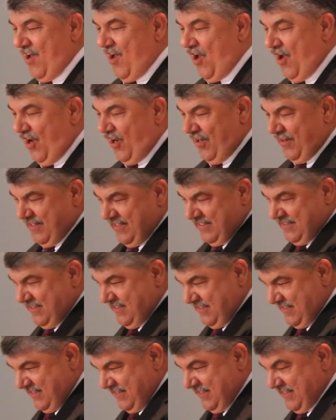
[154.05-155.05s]
All of
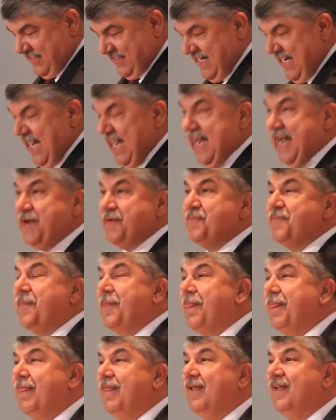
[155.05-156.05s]
this is to say
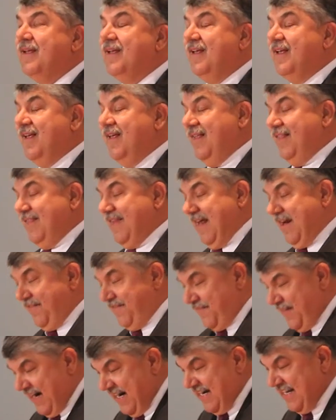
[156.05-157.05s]
that
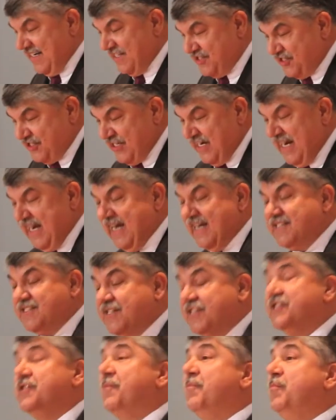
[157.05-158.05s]
A Fighting
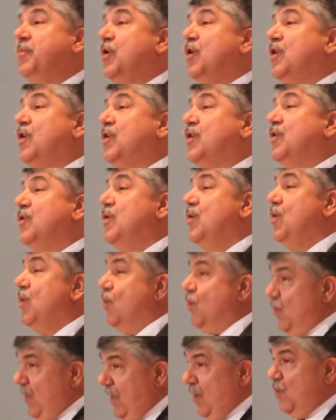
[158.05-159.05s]
Chance is a book
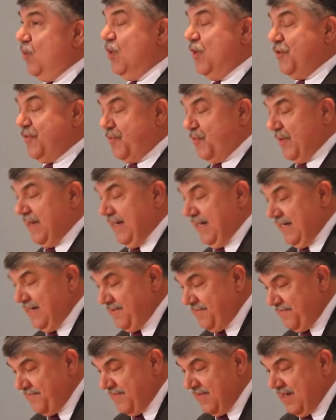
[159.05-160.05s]
well worth
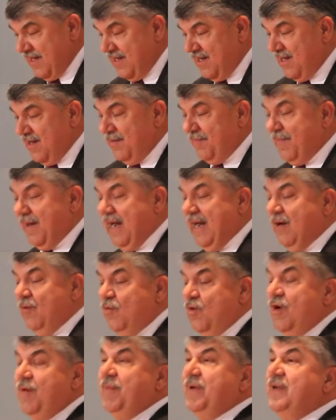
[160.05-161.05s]
reading by
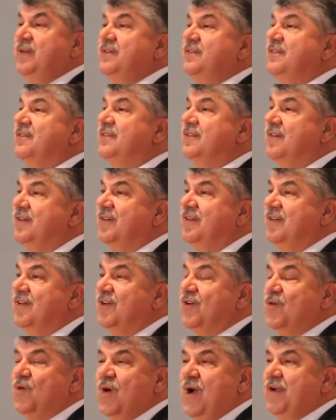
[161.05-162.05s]
a woman,
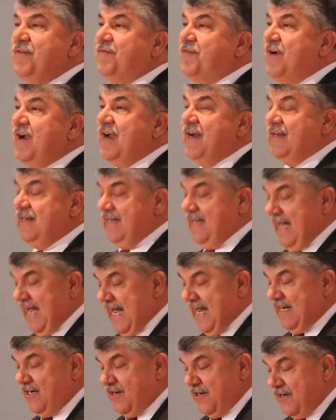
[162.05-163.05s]
quite frankly,
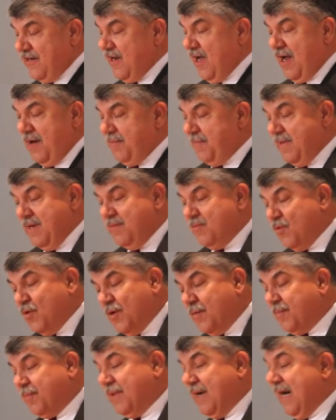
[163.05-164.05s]
I could not be
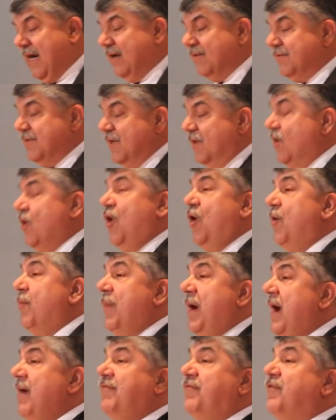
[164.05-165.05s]
more proud to call
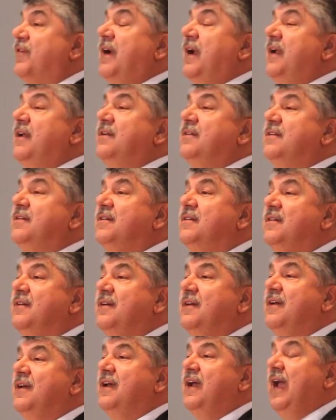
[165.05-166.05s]
my friend
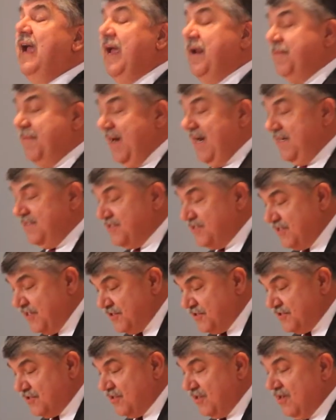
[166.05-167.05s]
and my
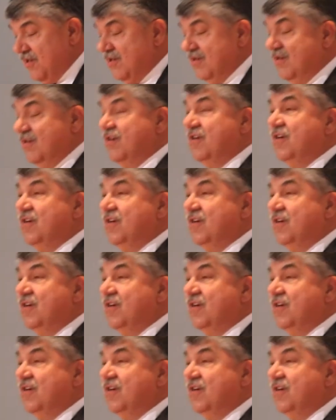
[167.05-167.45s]
sister,